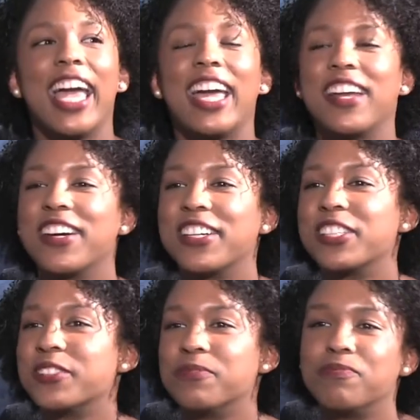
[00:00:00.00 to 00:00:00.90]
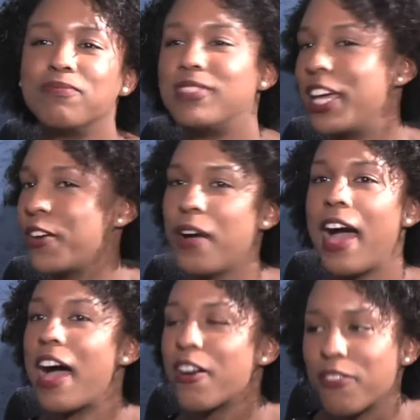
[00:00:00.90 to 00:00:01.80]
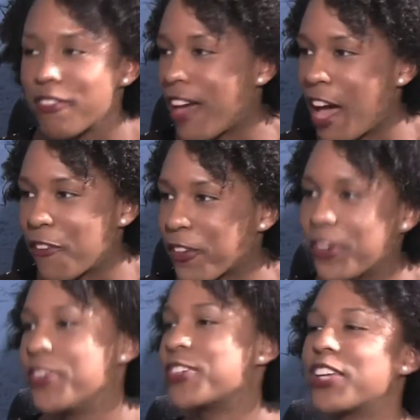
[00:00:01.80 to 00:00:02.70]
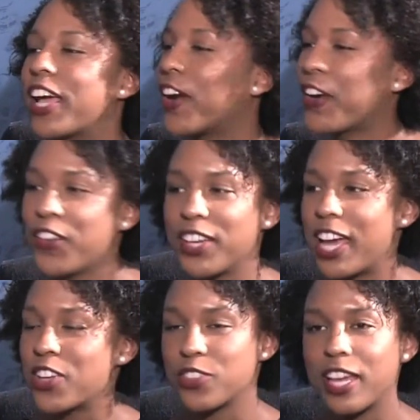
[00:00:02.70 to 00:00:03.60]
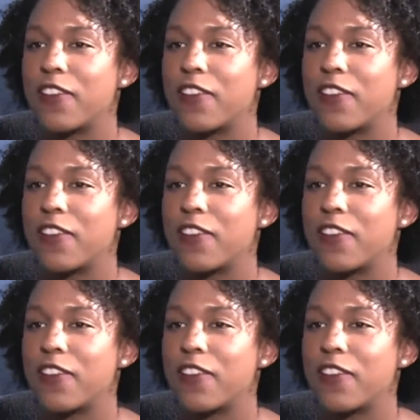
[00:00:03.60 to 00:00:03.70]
And they don't have afros or like curly natural.